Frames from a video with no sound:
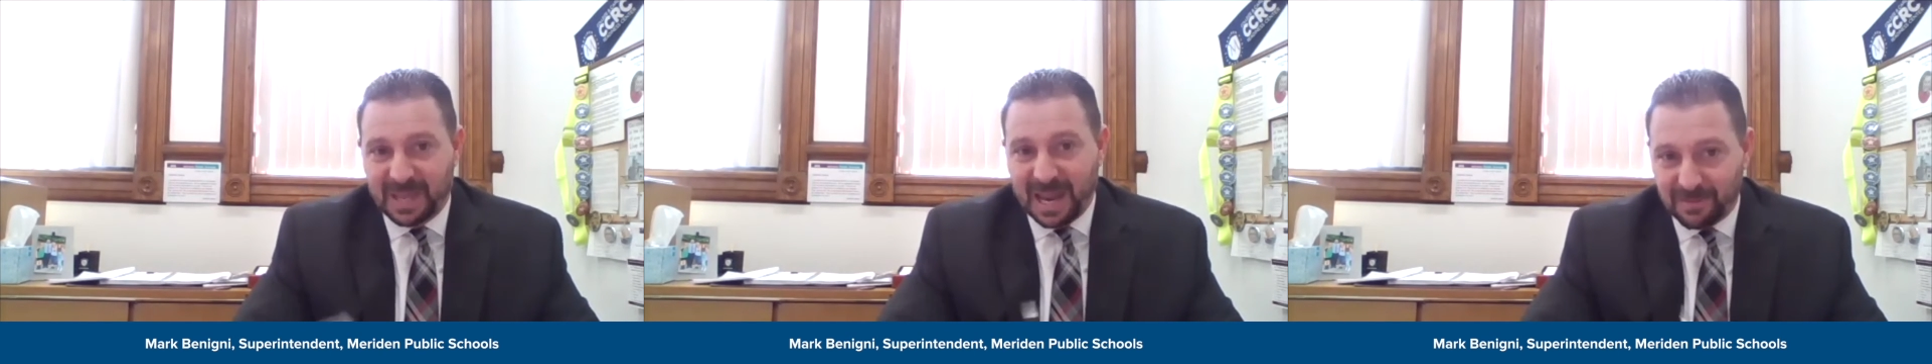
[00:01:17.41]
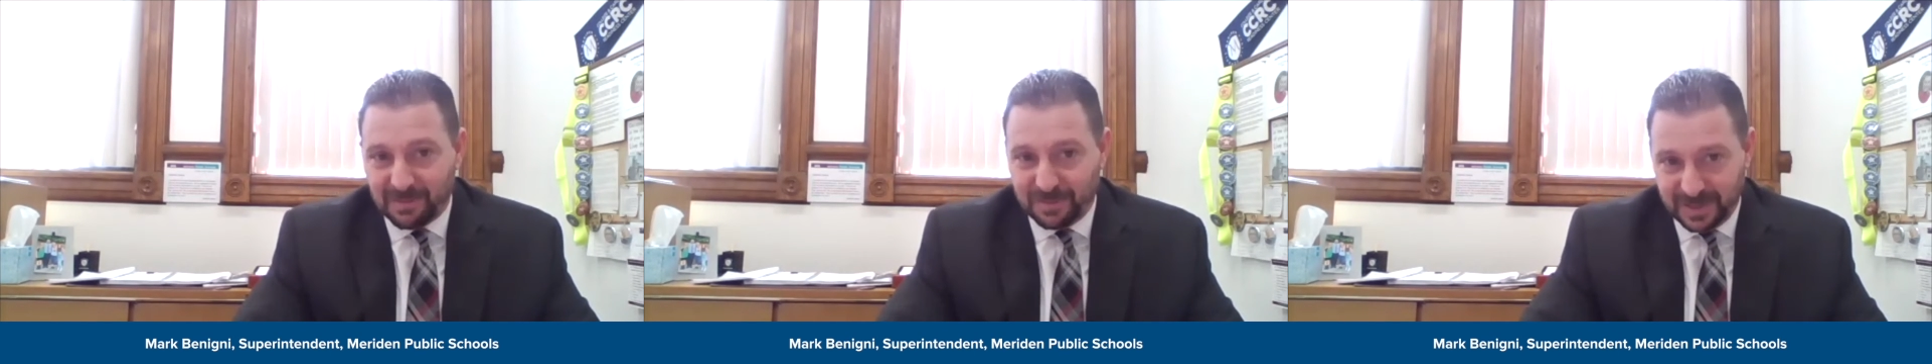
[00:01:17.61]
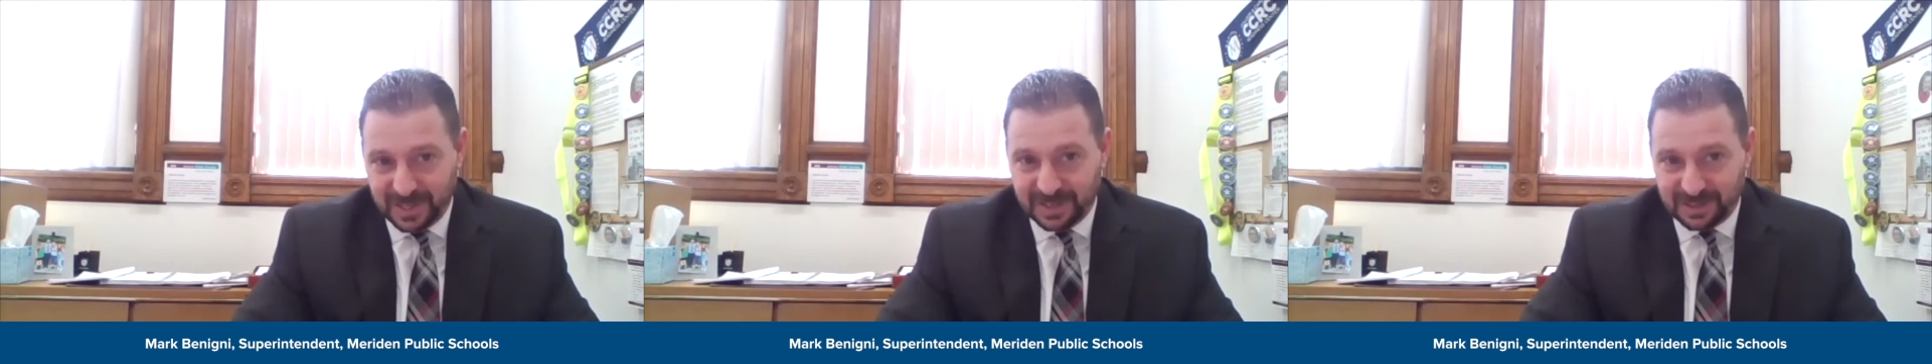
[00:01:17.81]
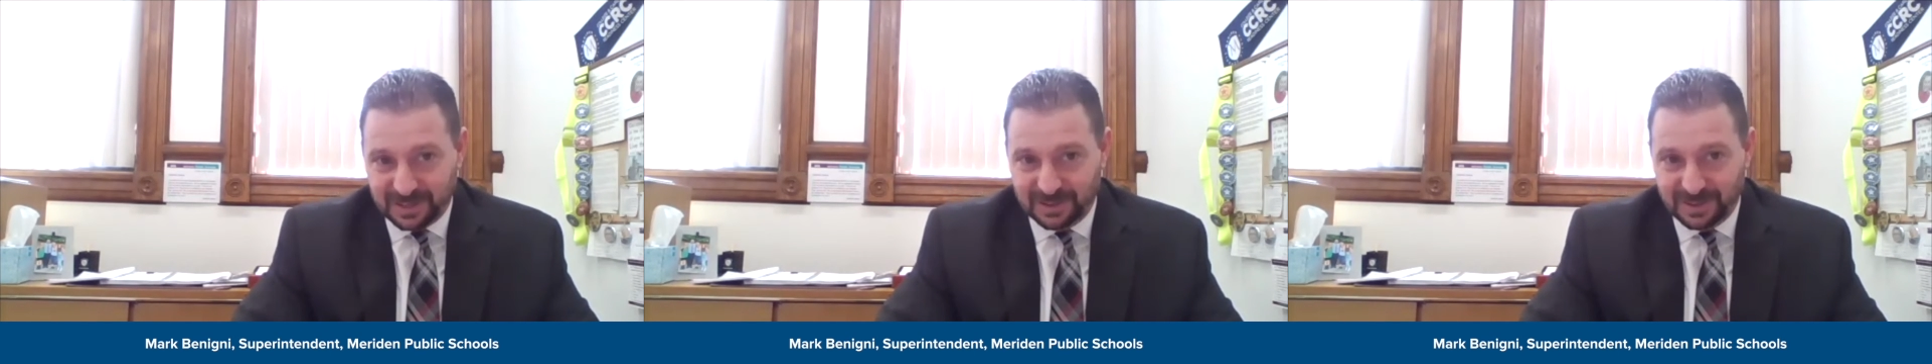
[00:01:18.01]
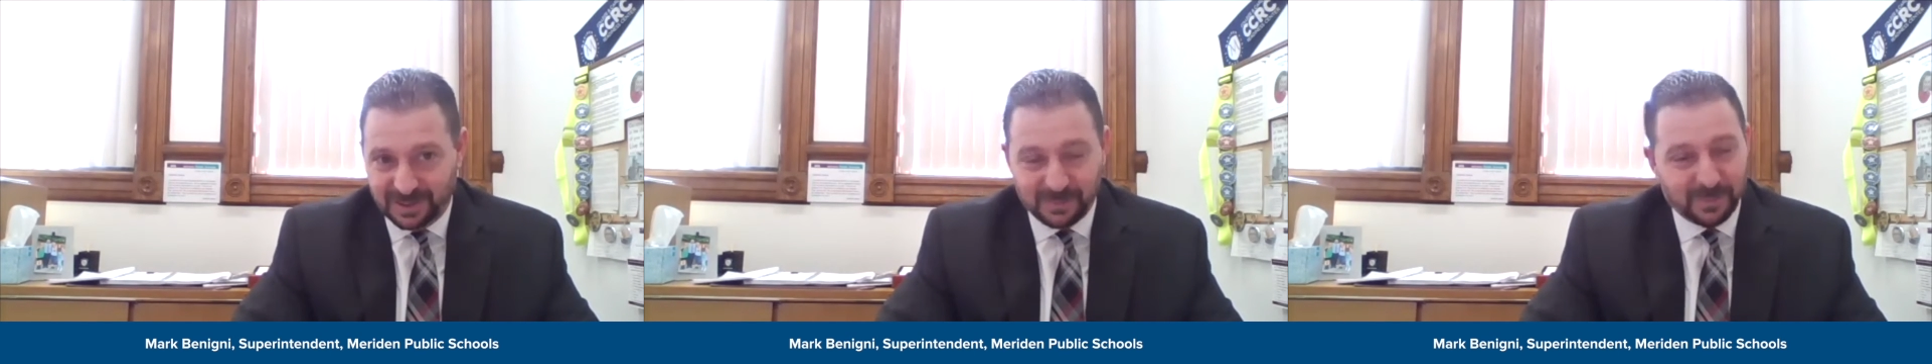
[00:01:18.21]
that
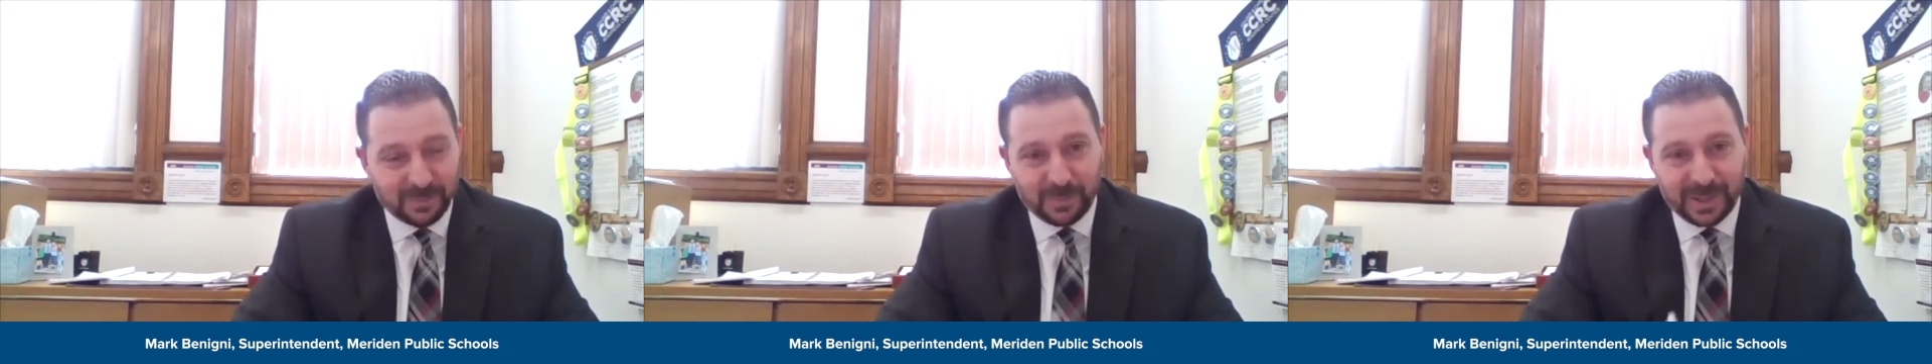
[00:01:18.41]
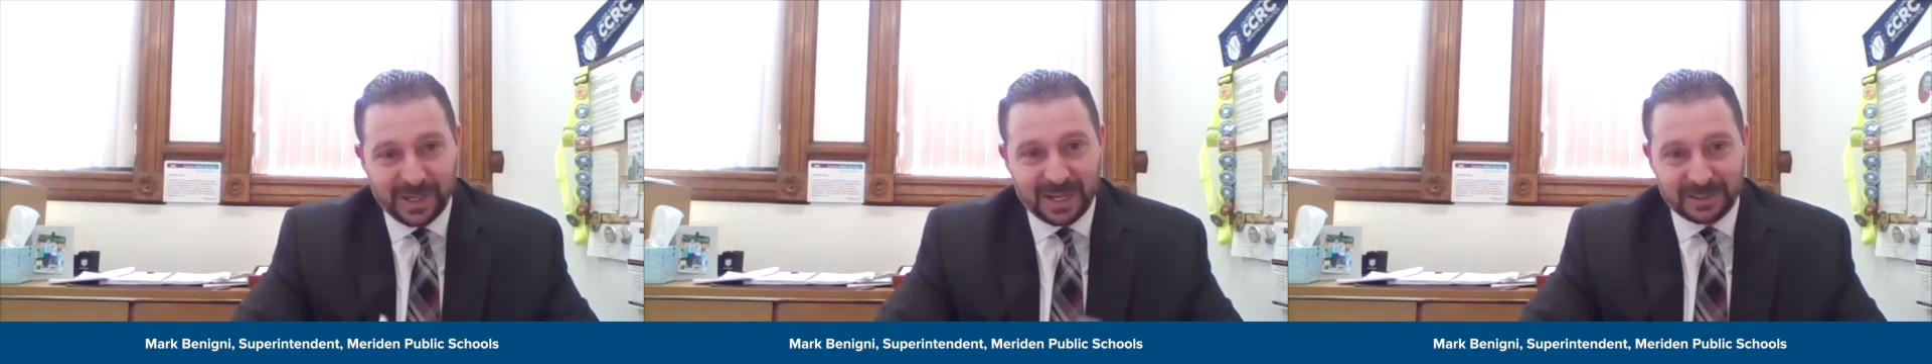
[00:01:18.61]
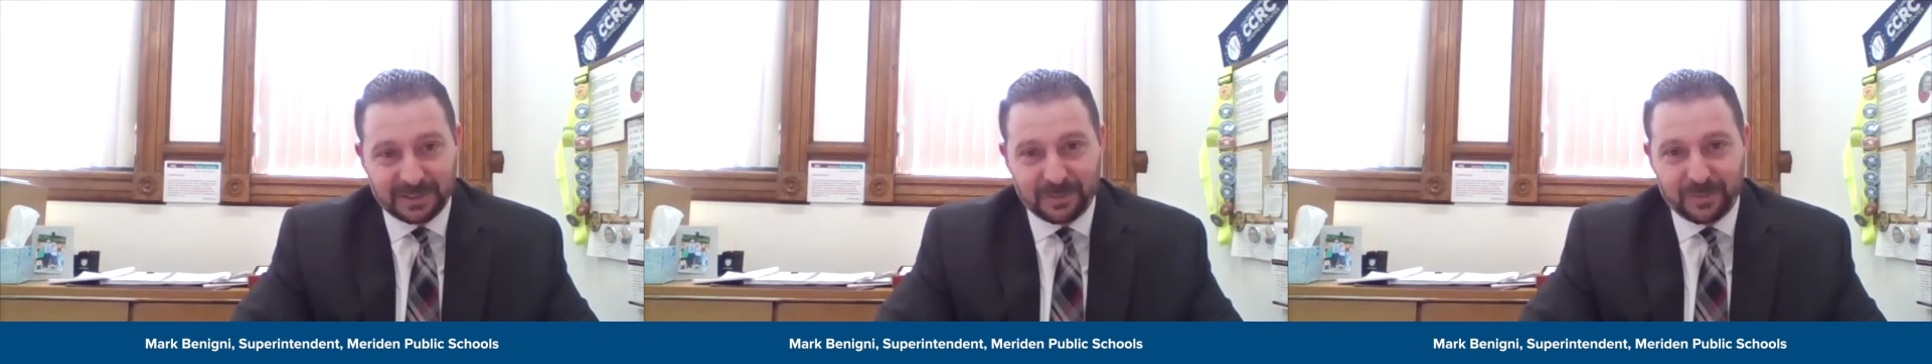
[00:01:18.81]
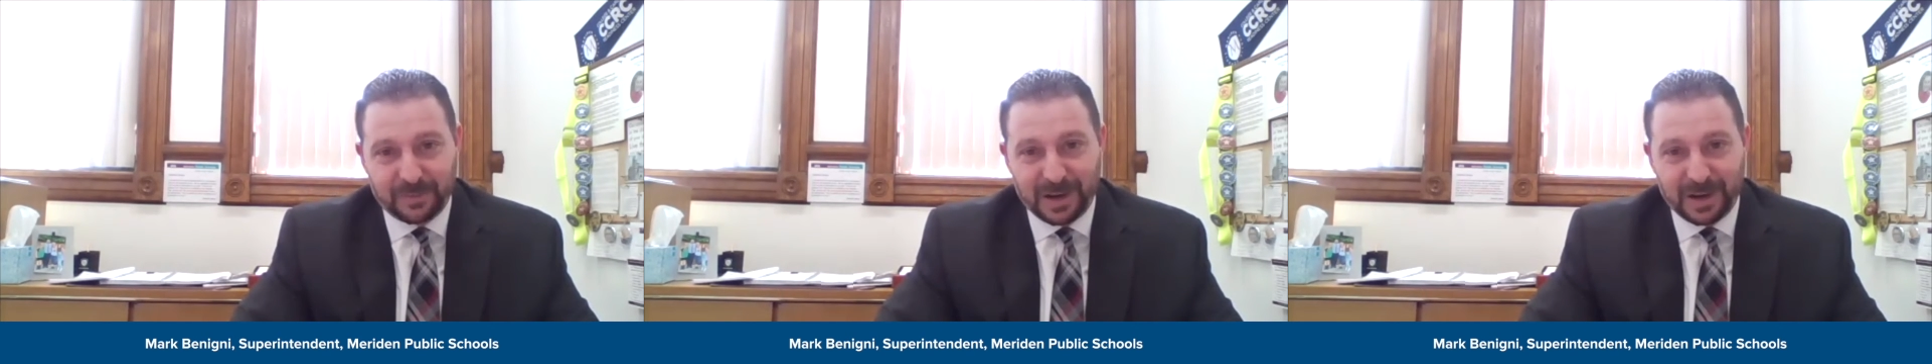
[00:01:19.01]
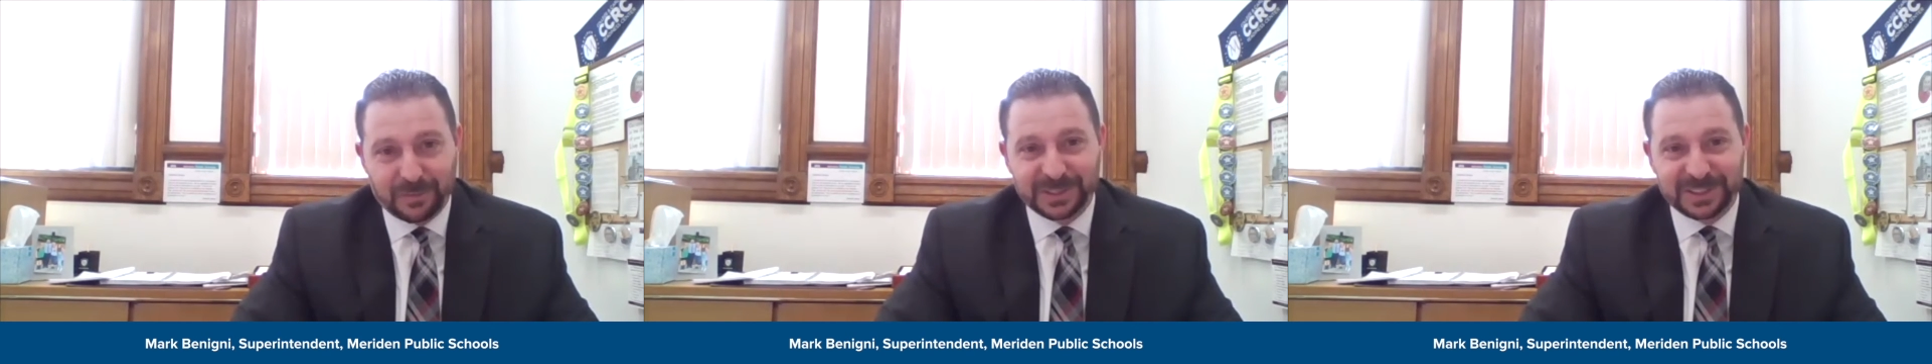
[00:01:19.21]
vehicle and we got the
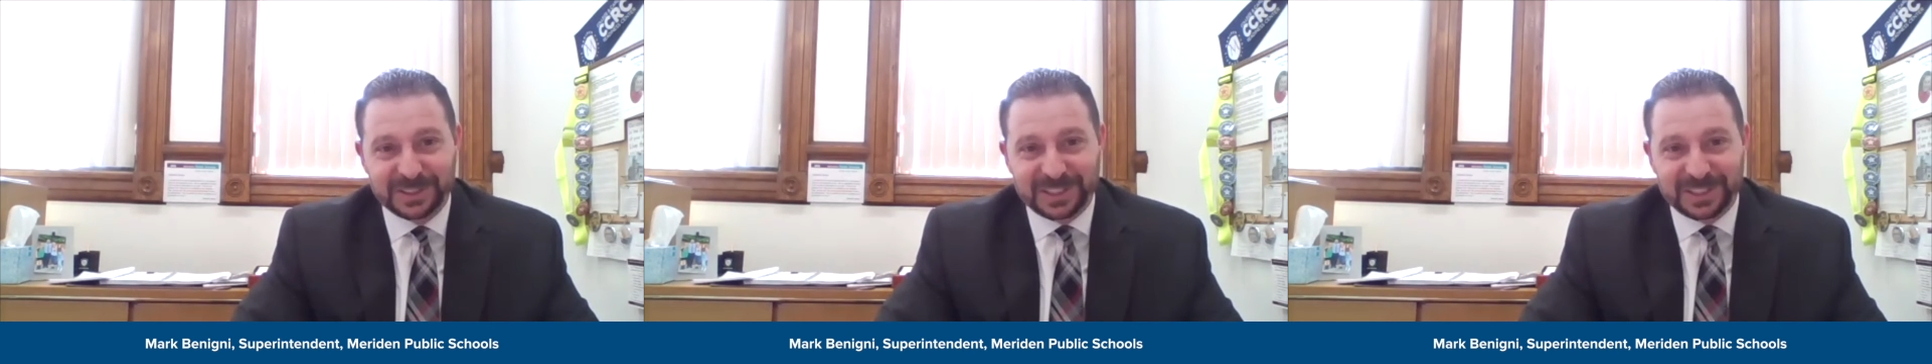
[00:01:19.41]
five free